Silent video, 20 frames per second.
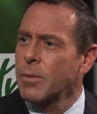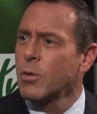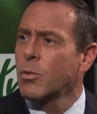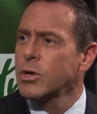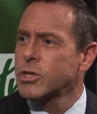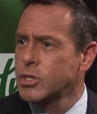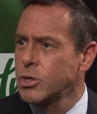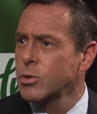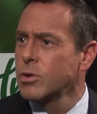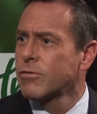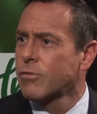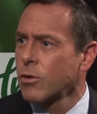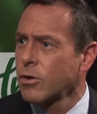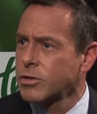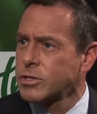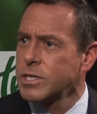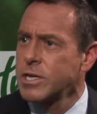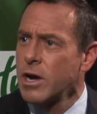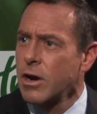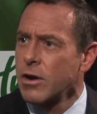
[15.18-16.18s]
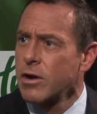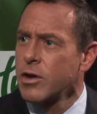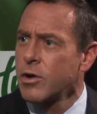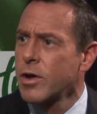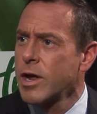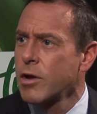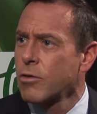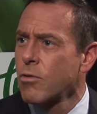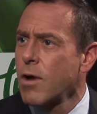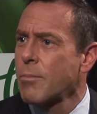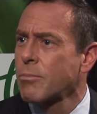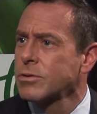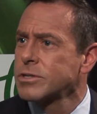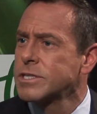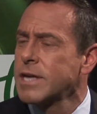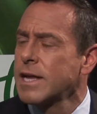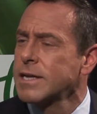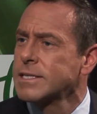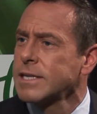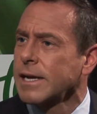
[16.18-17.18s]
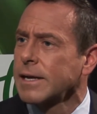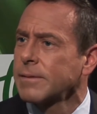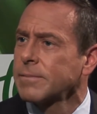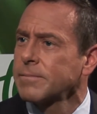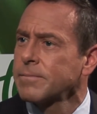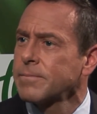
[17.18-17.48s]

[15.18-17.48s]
me, which university are you here representing?